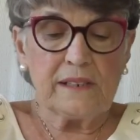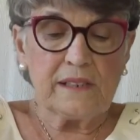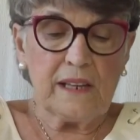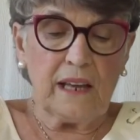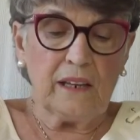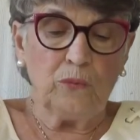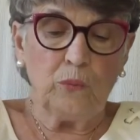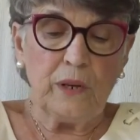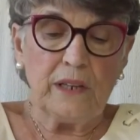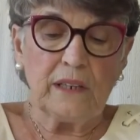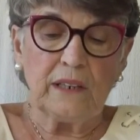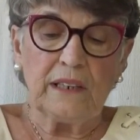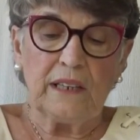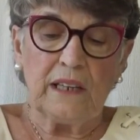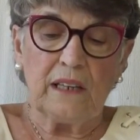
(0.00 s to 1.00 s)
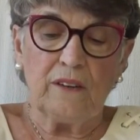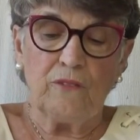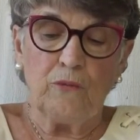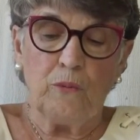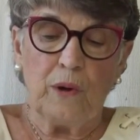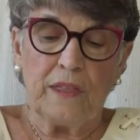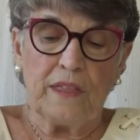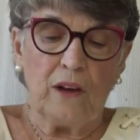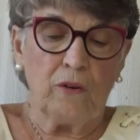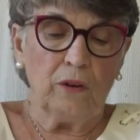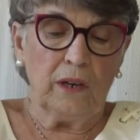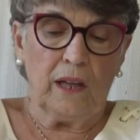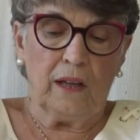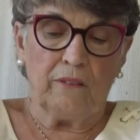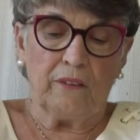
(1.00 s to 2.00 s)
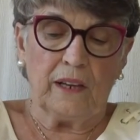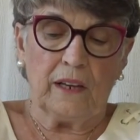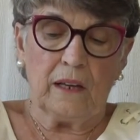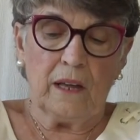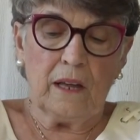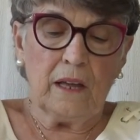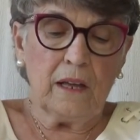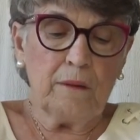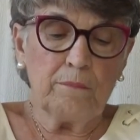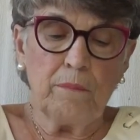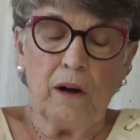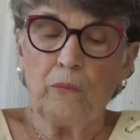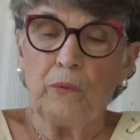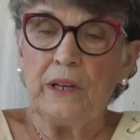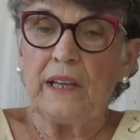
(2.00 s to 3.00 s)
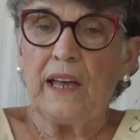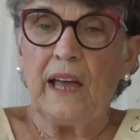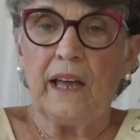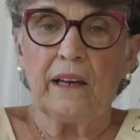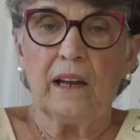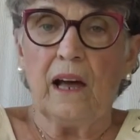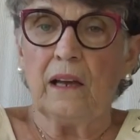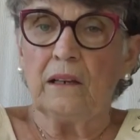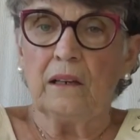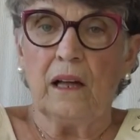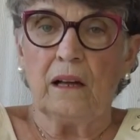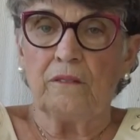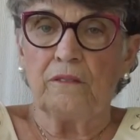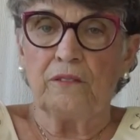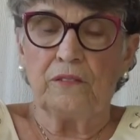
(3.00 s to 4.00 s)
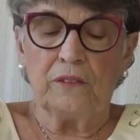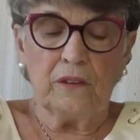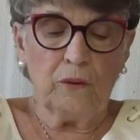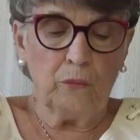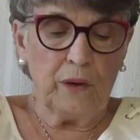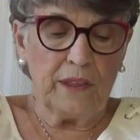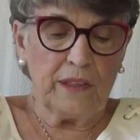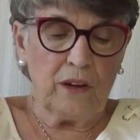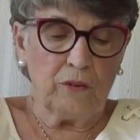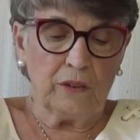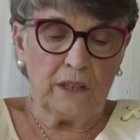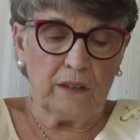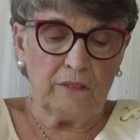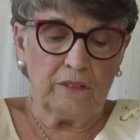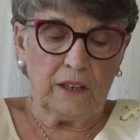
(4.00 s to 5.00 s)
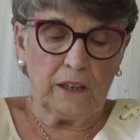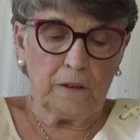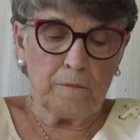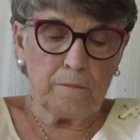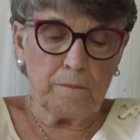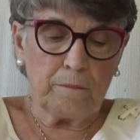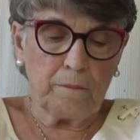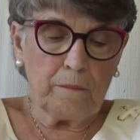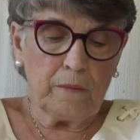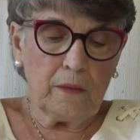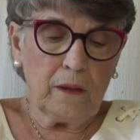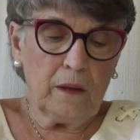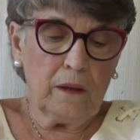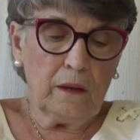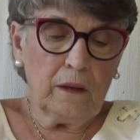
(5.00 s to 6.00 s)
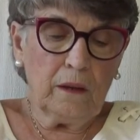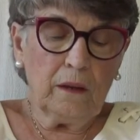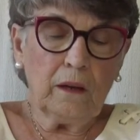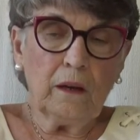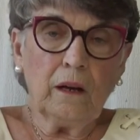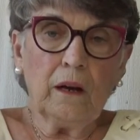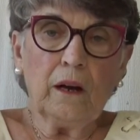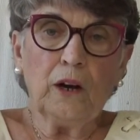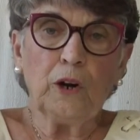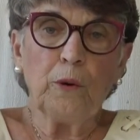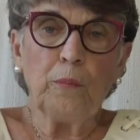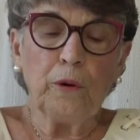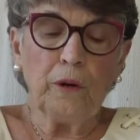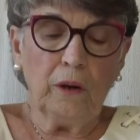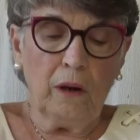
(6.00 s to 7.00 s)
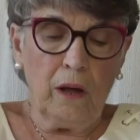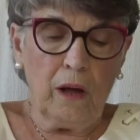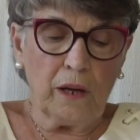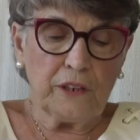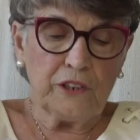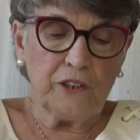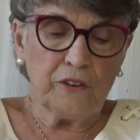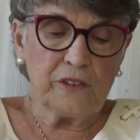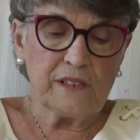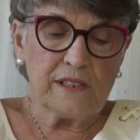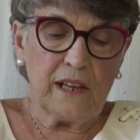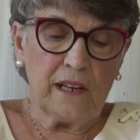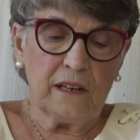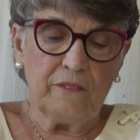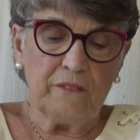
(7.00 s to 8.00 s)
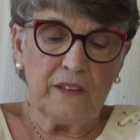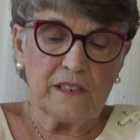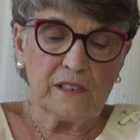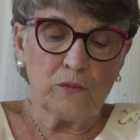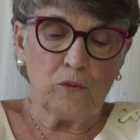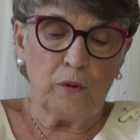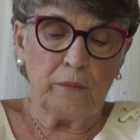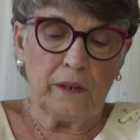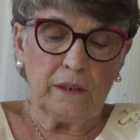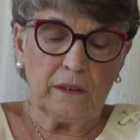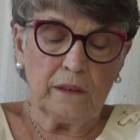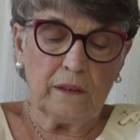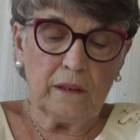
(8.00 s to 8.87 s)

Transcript: said, we can give without loving, but we cannot love without giving. Herbert Lockyer said of this woman,